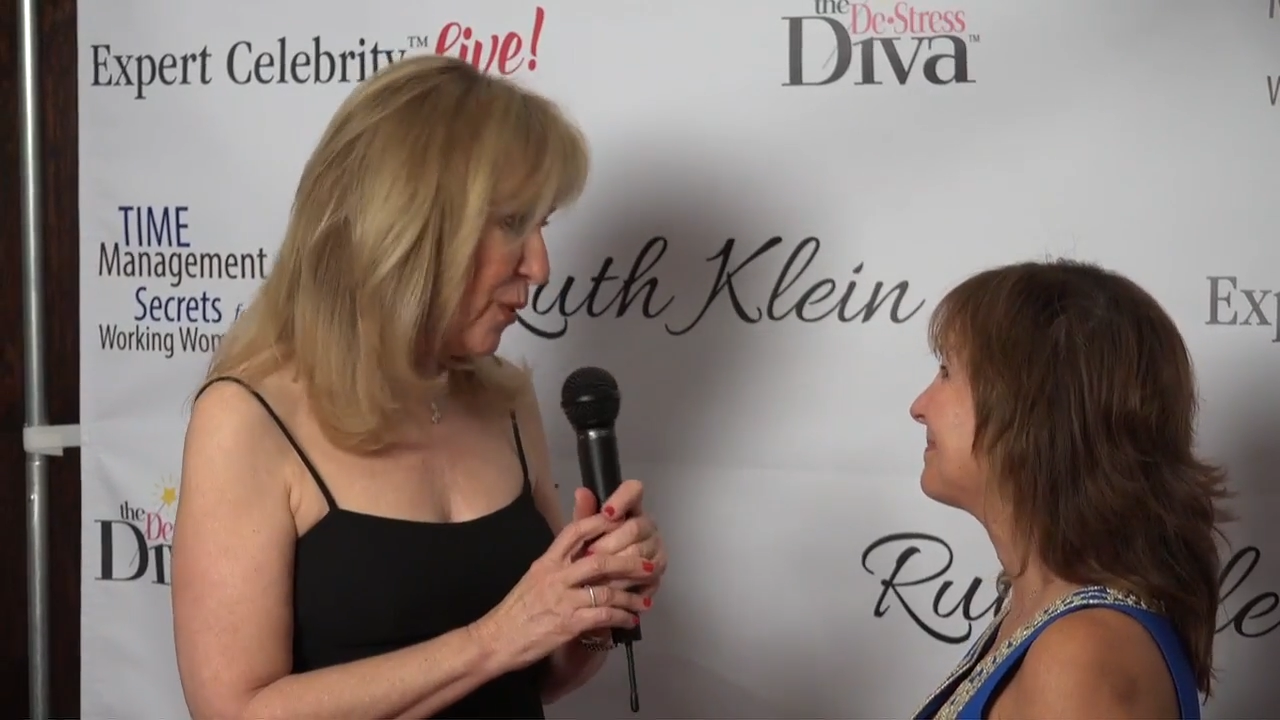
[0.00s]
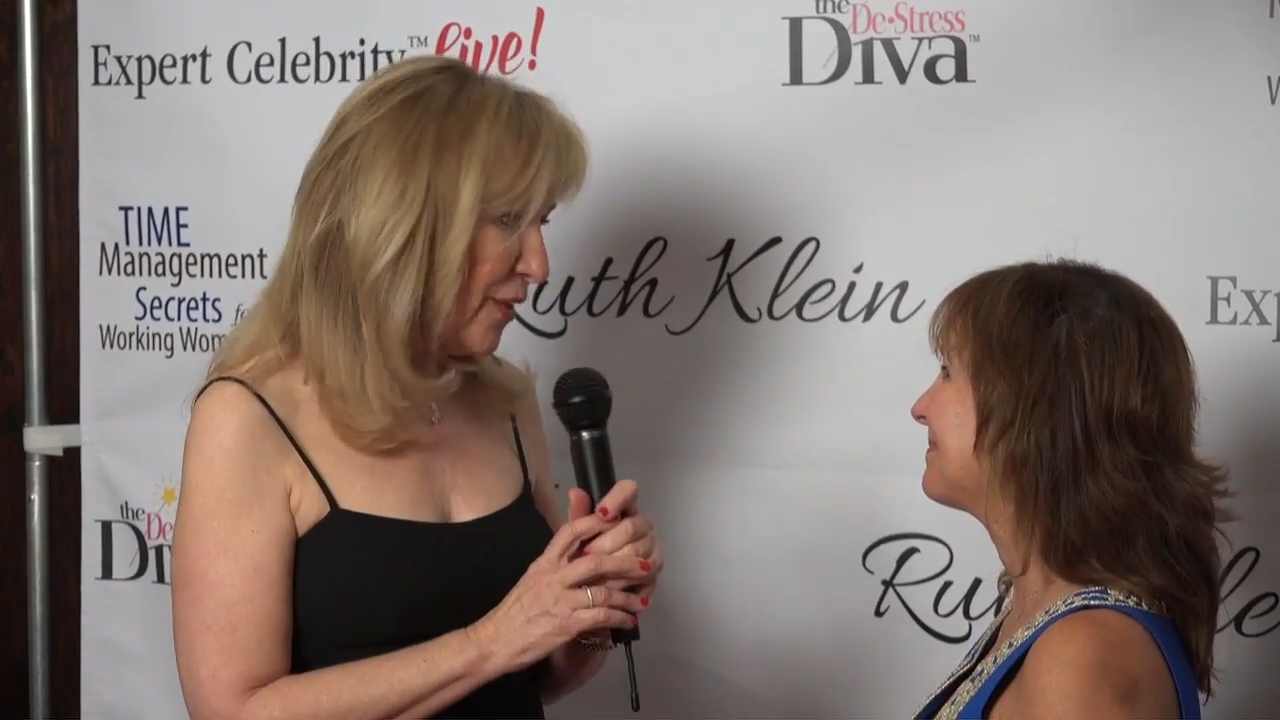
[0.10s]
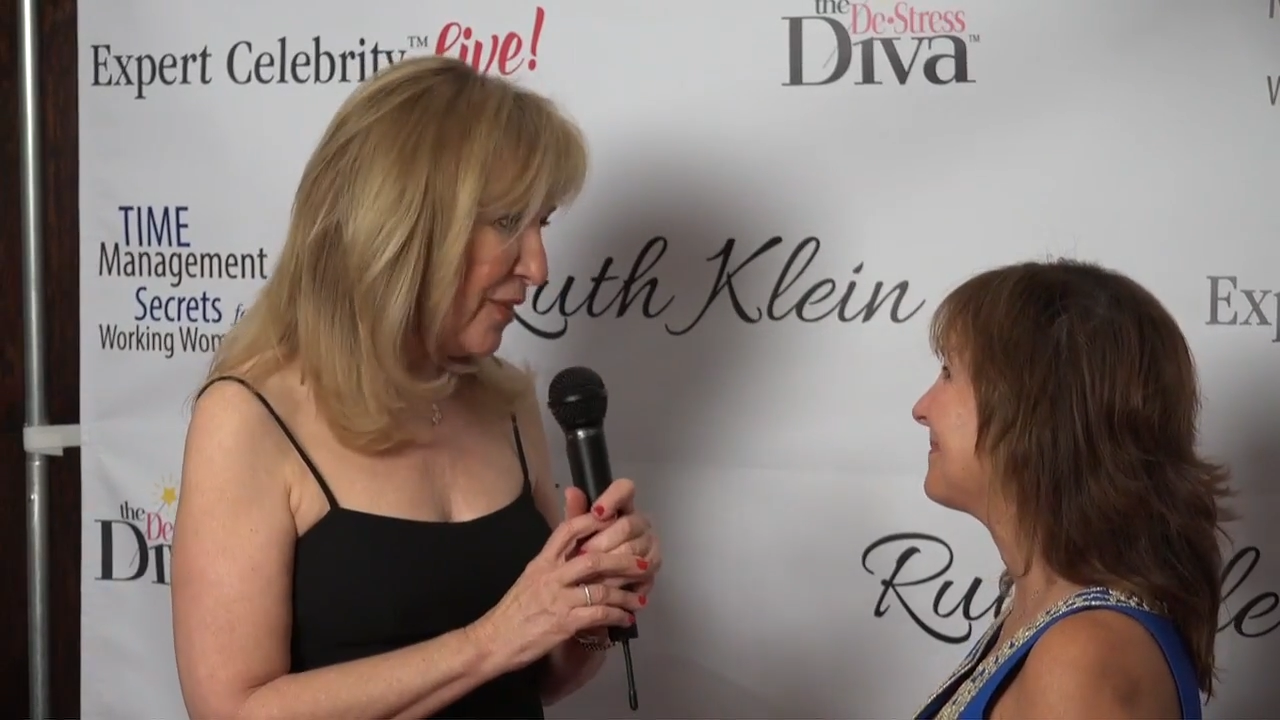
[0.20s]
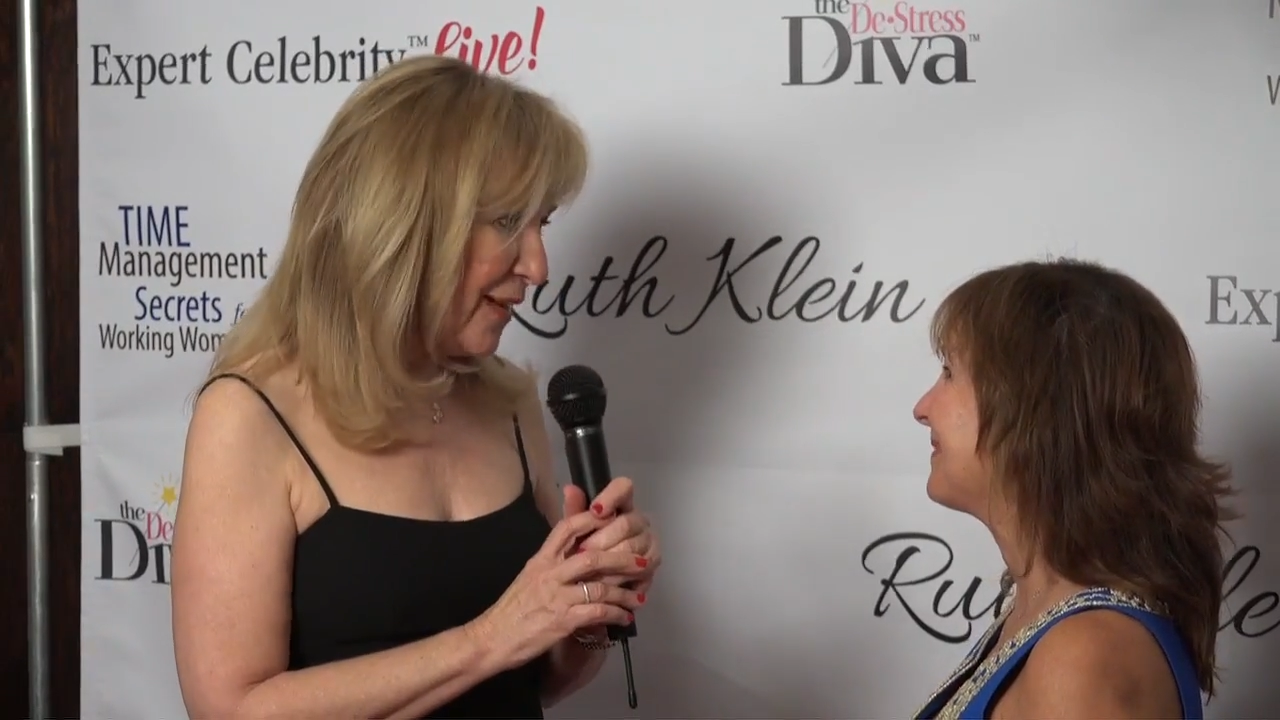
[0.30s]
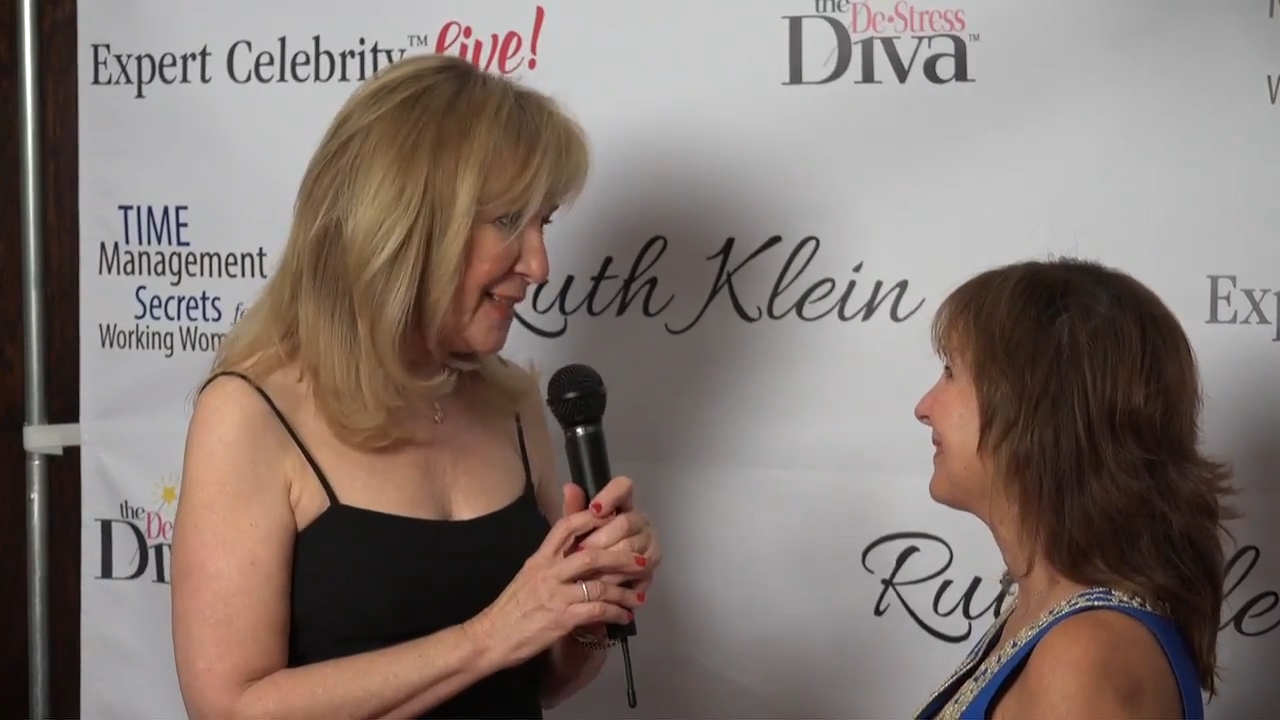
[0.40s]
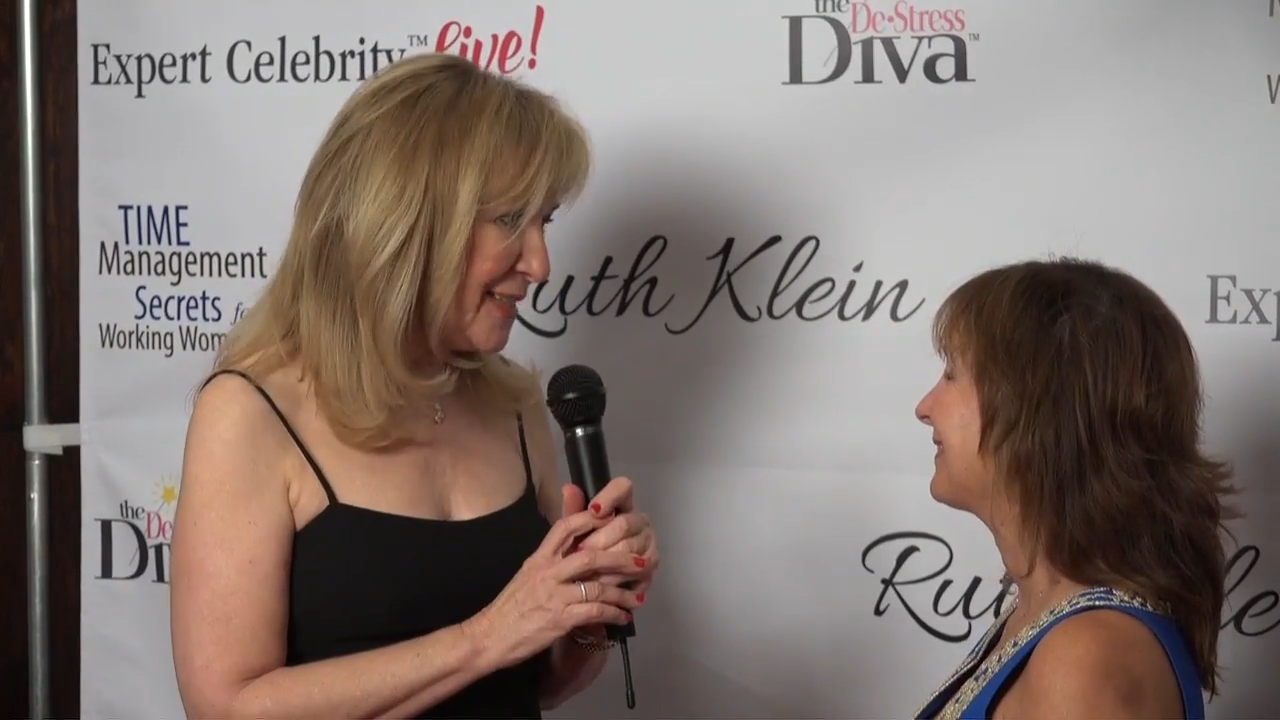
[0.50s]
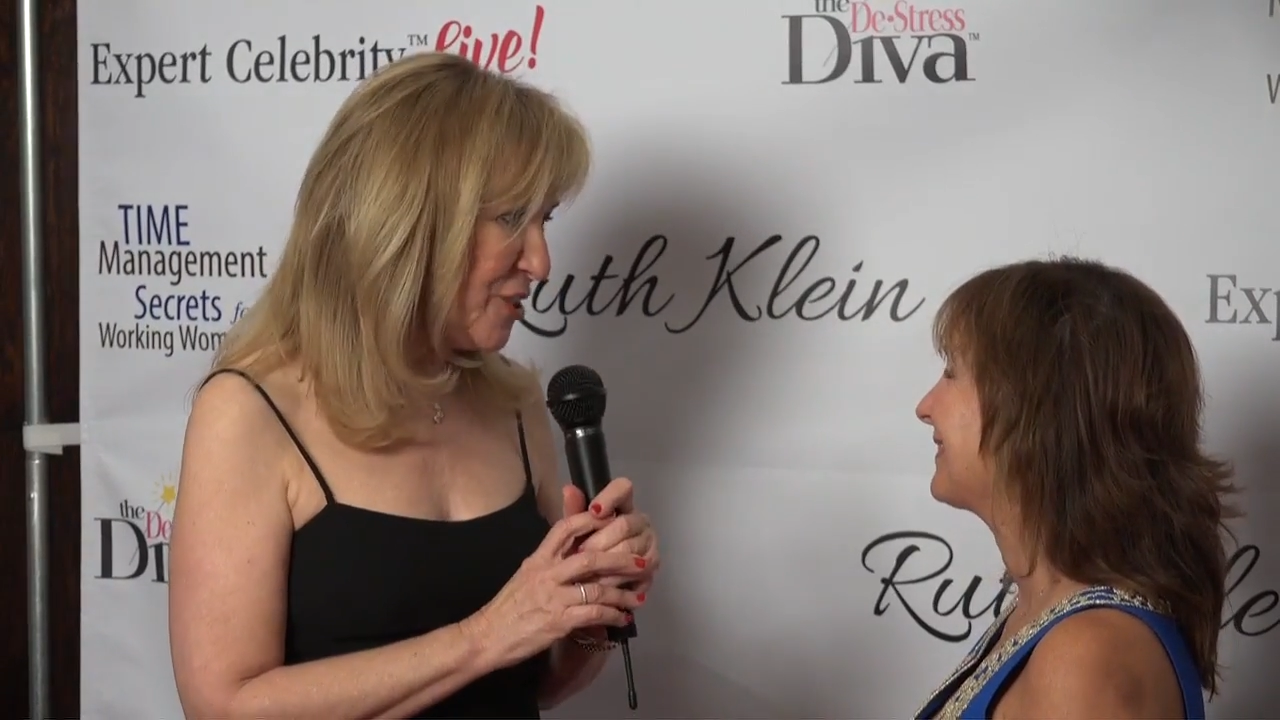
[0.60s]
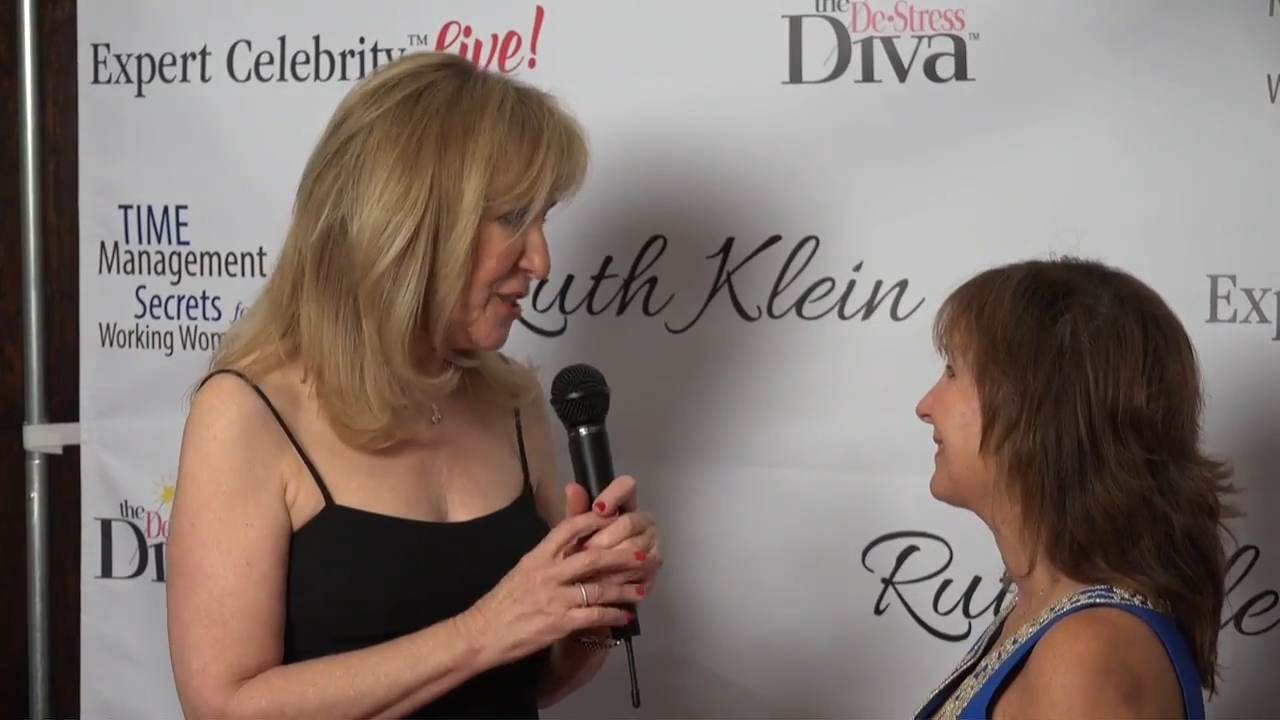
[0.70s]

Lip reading: with us